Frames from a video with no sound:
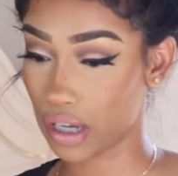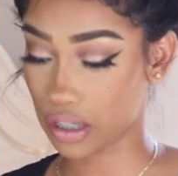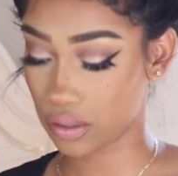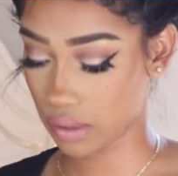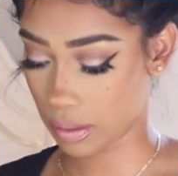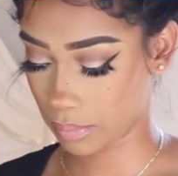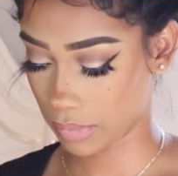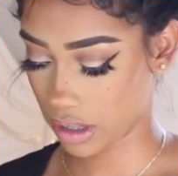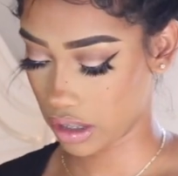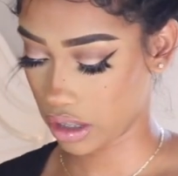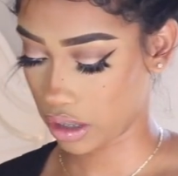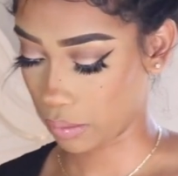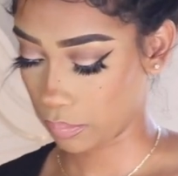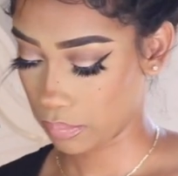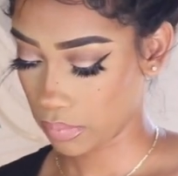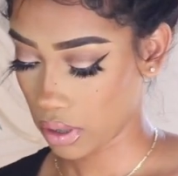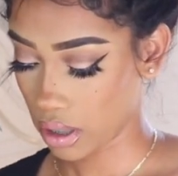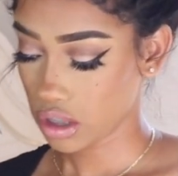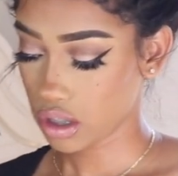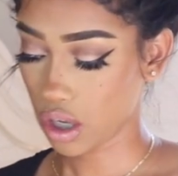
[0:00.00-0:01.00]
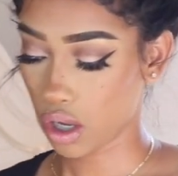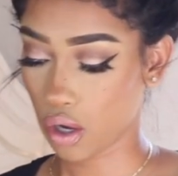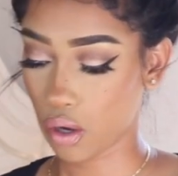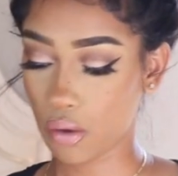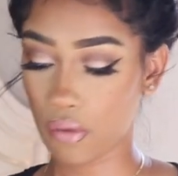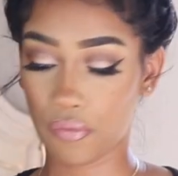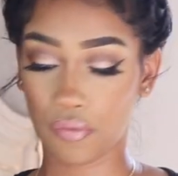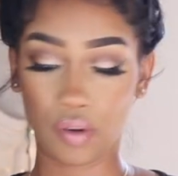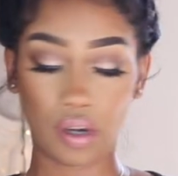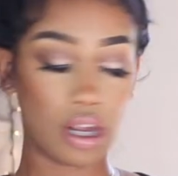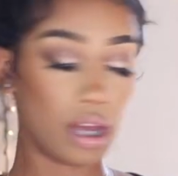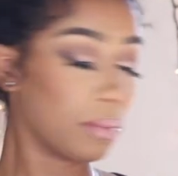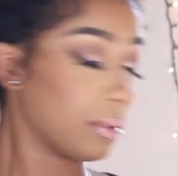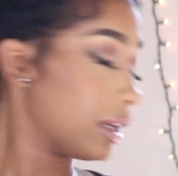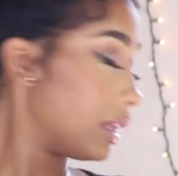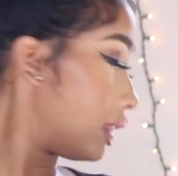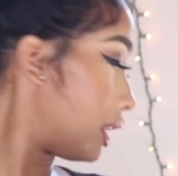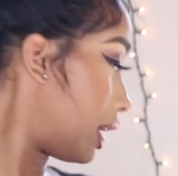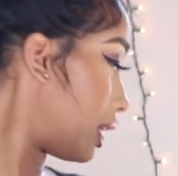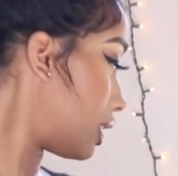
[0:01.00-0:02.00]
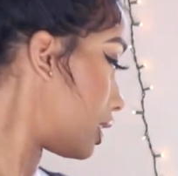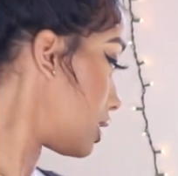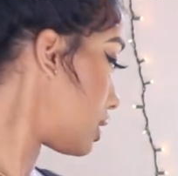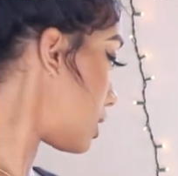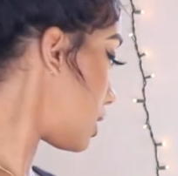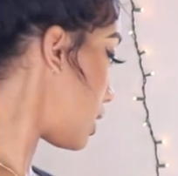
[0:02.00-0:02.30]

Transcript: that's what I'm gonna do. So for now, I'm gonna lay this